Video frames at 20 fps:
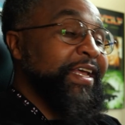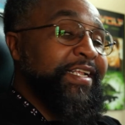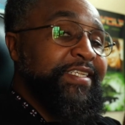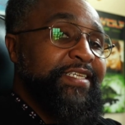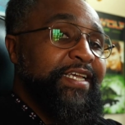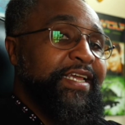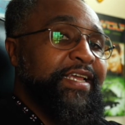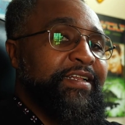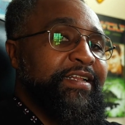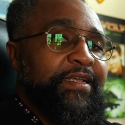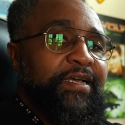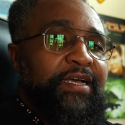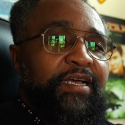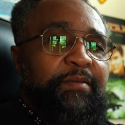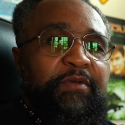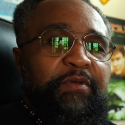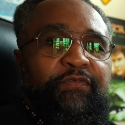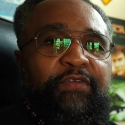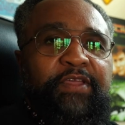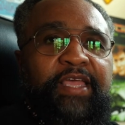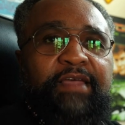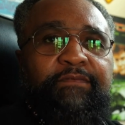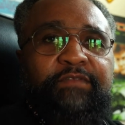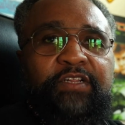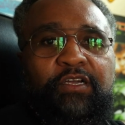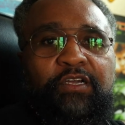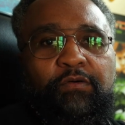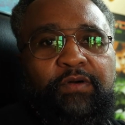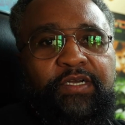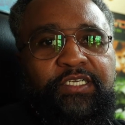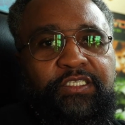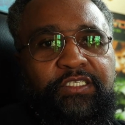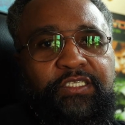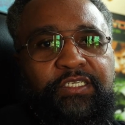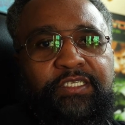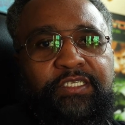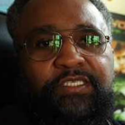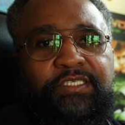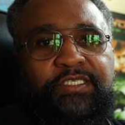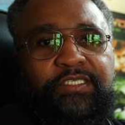it. If you have any
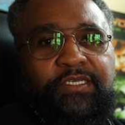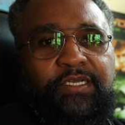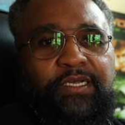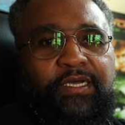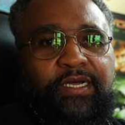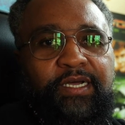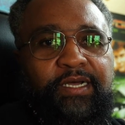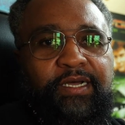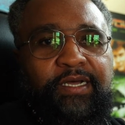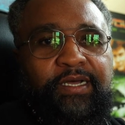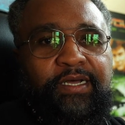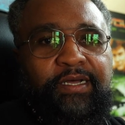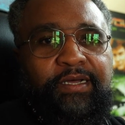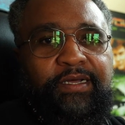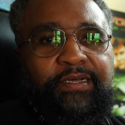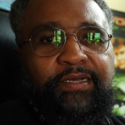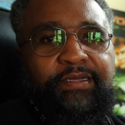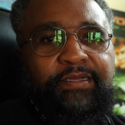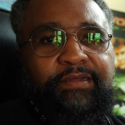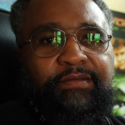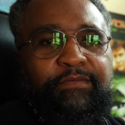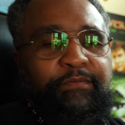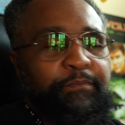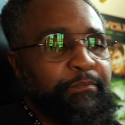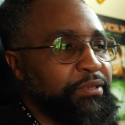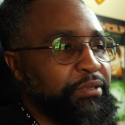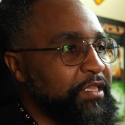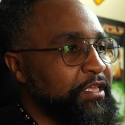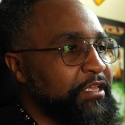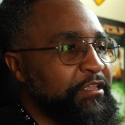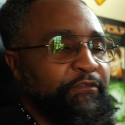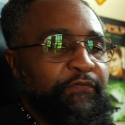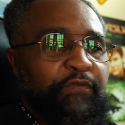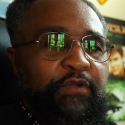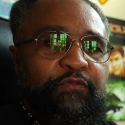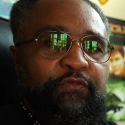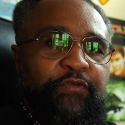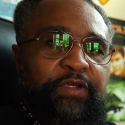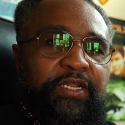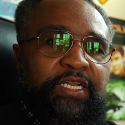questions, please
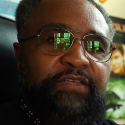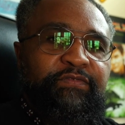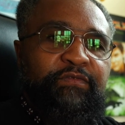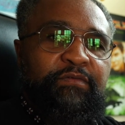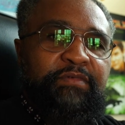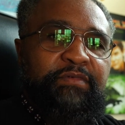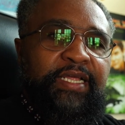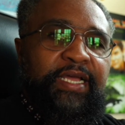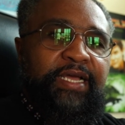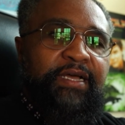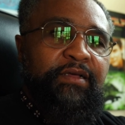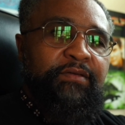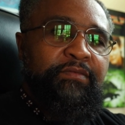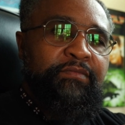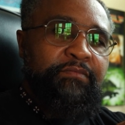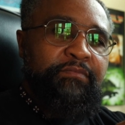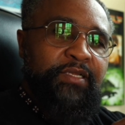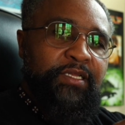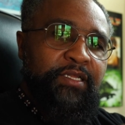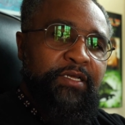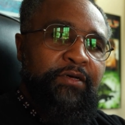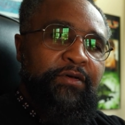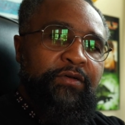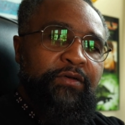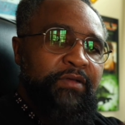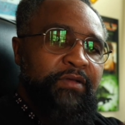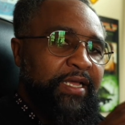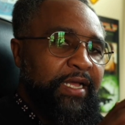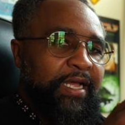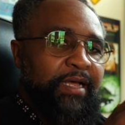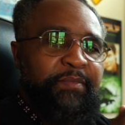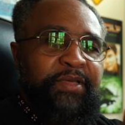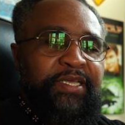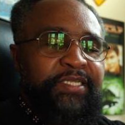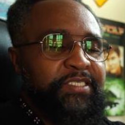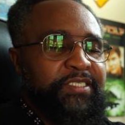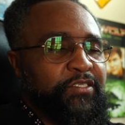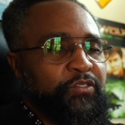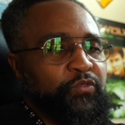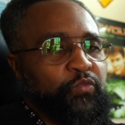feel free to leave them down below,
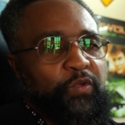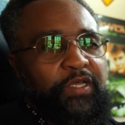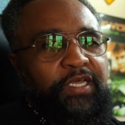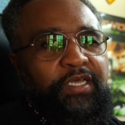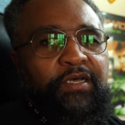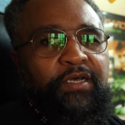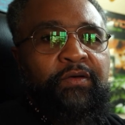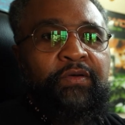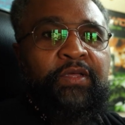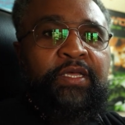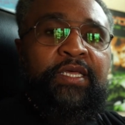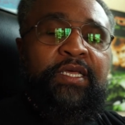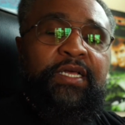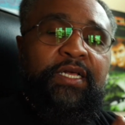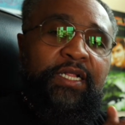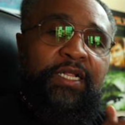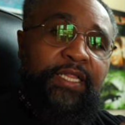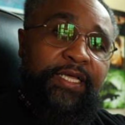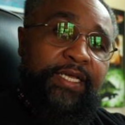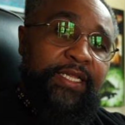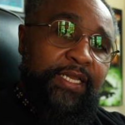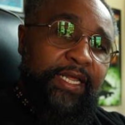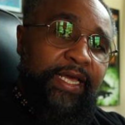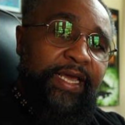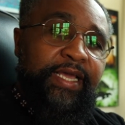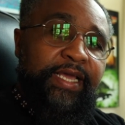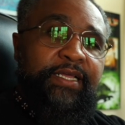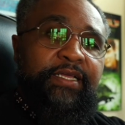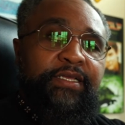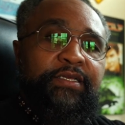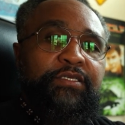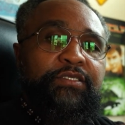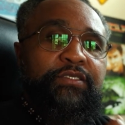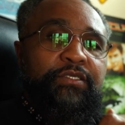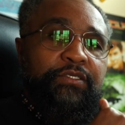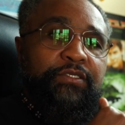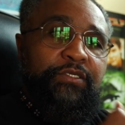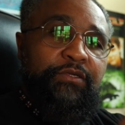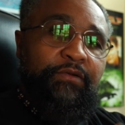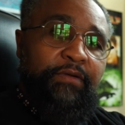comments as well. Click like,
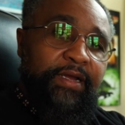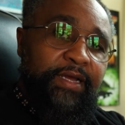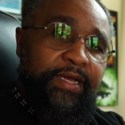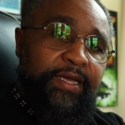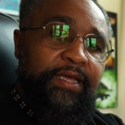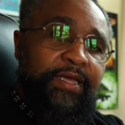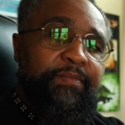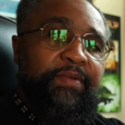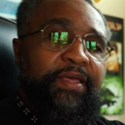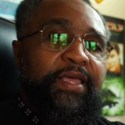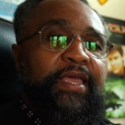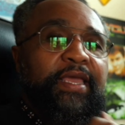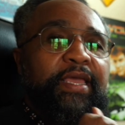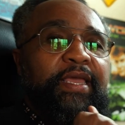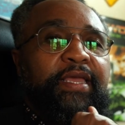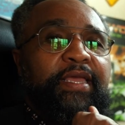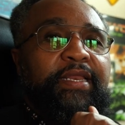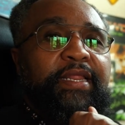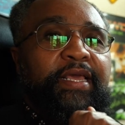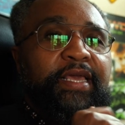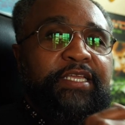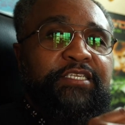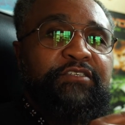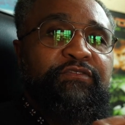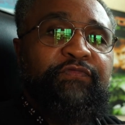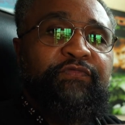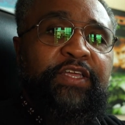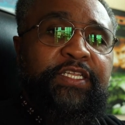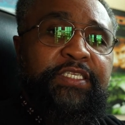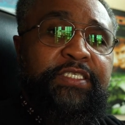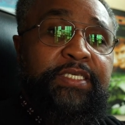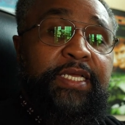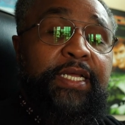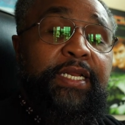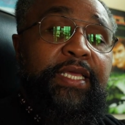subscribe, and Agent Fit signing